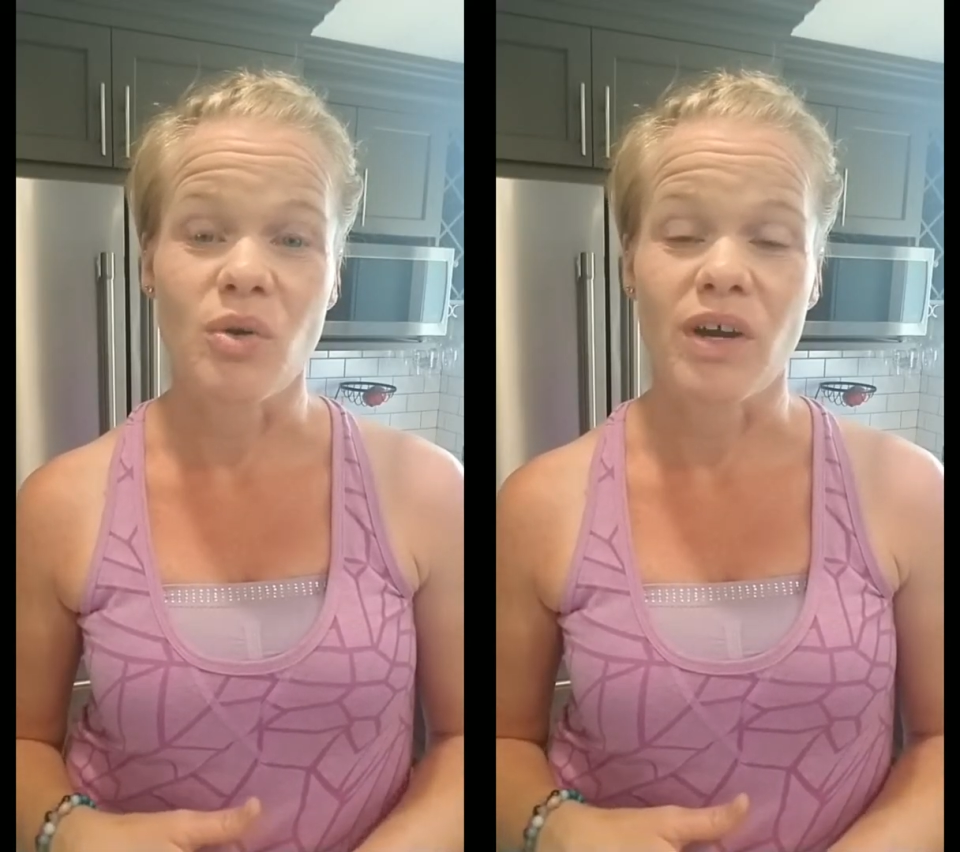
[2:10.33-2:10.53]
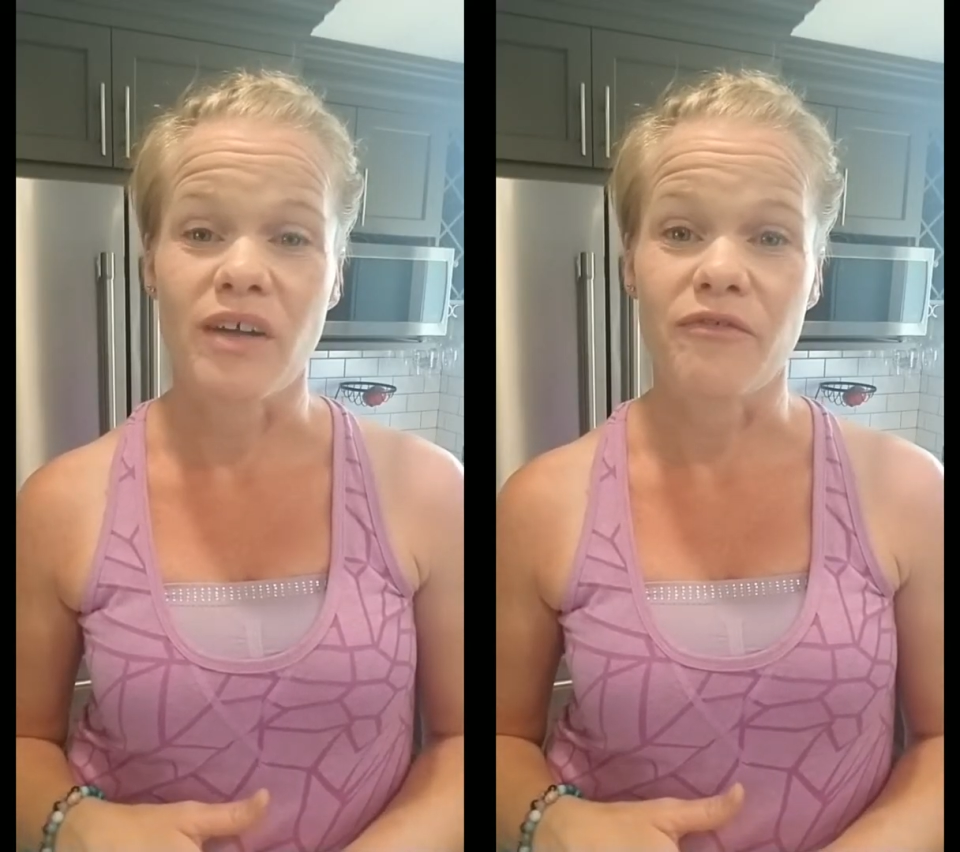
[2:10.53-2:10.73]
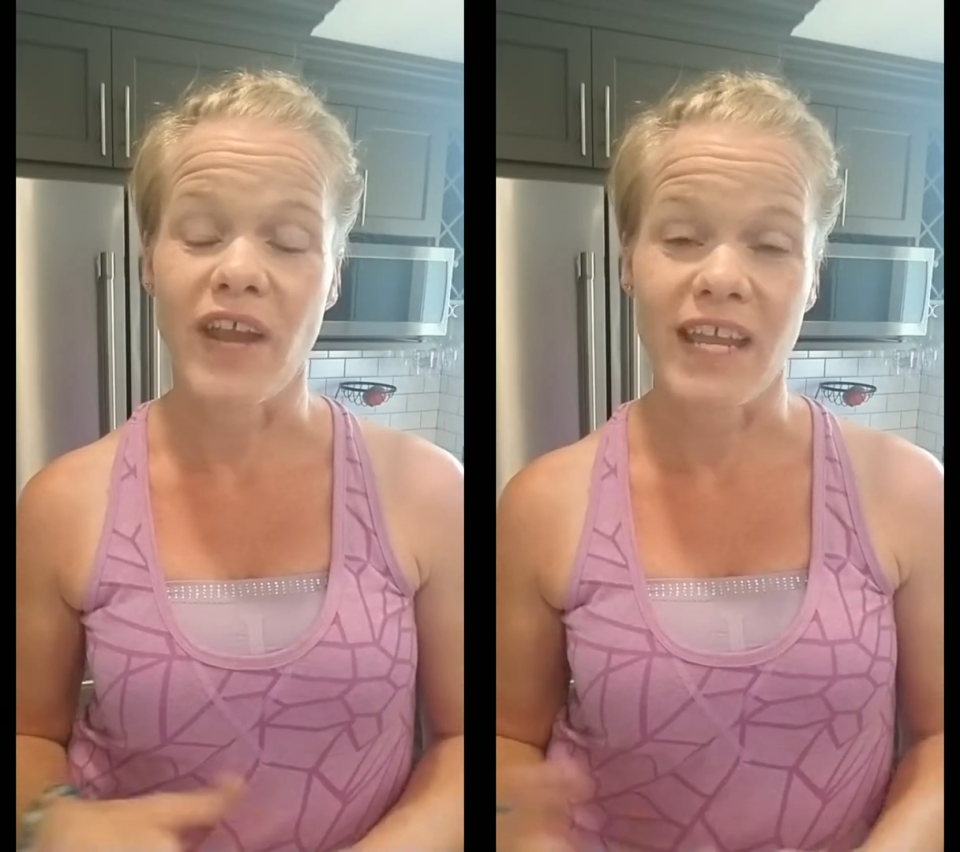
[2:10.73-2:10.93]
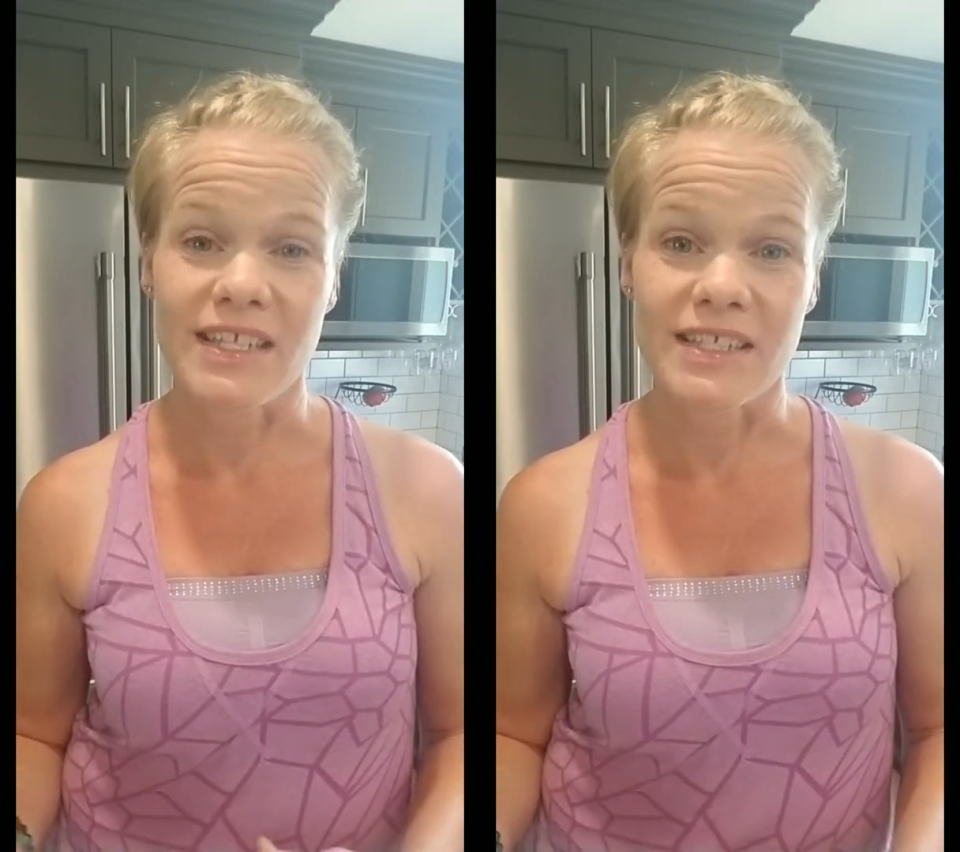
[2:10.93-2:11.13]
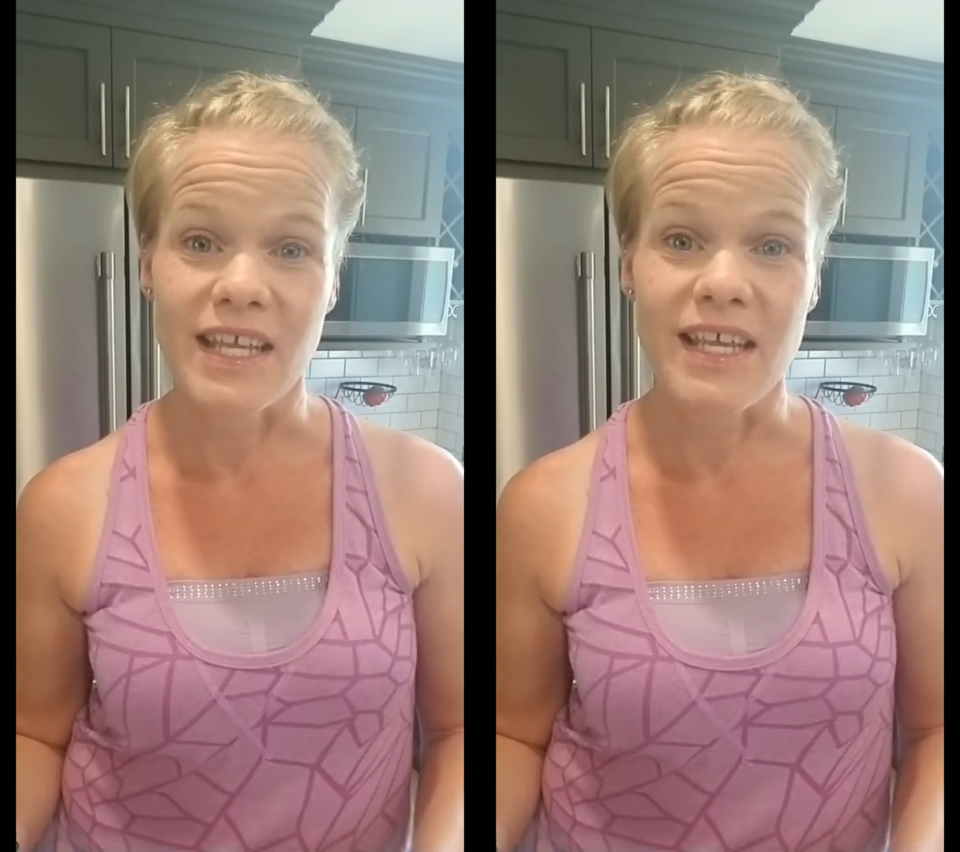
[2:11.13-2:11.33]
or
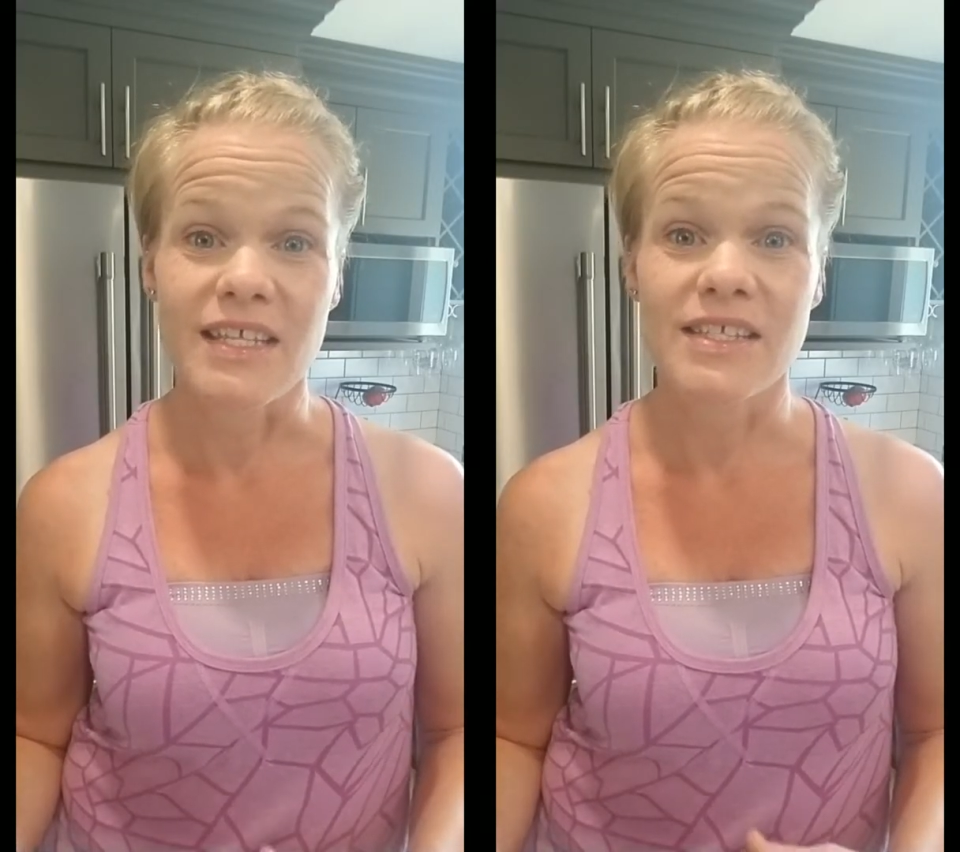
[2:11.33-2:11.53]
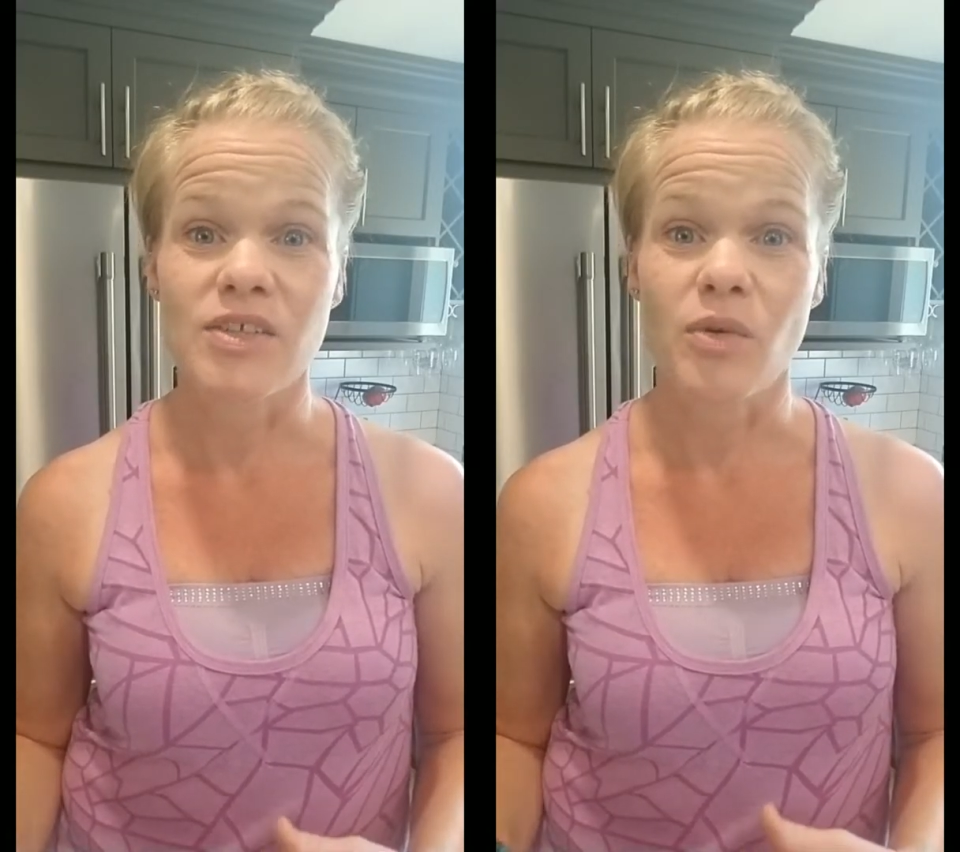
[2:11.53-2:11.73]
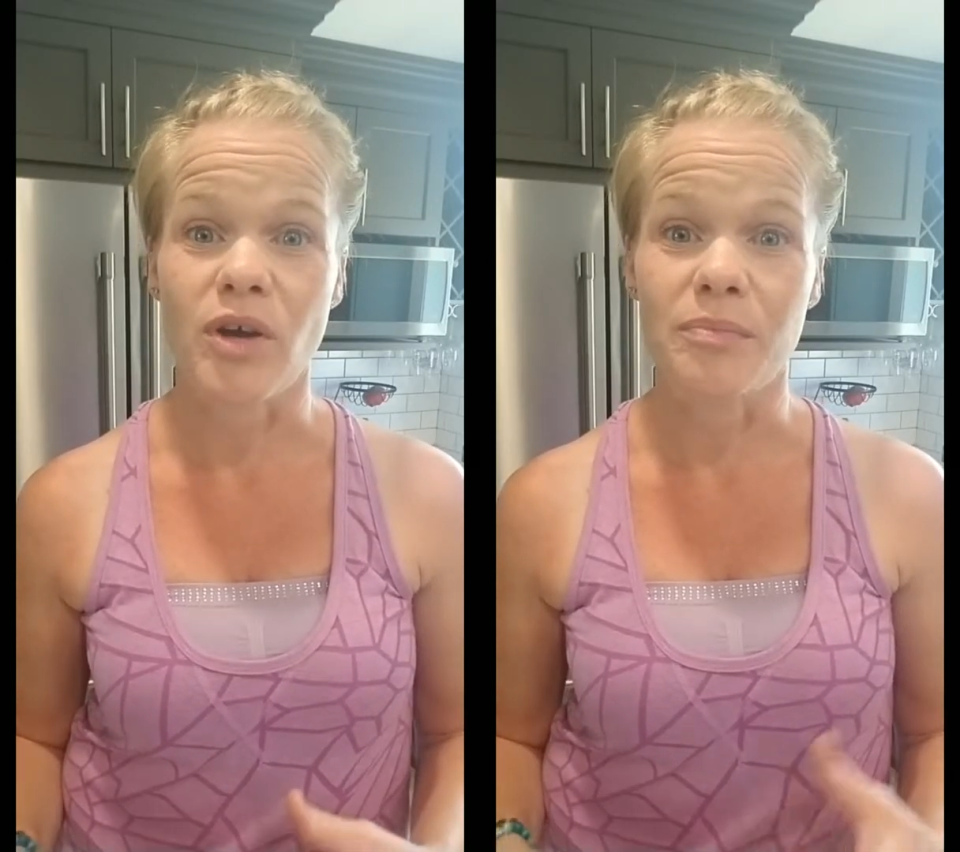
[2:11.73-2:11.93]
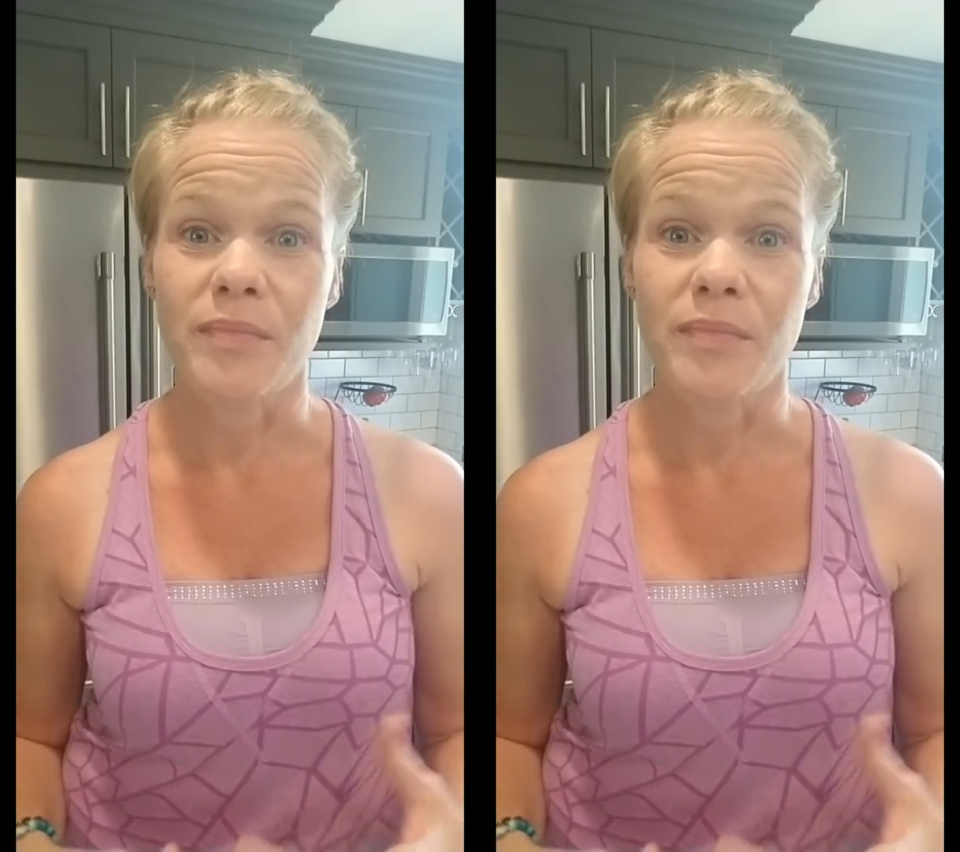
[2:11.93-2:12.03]
frankincense or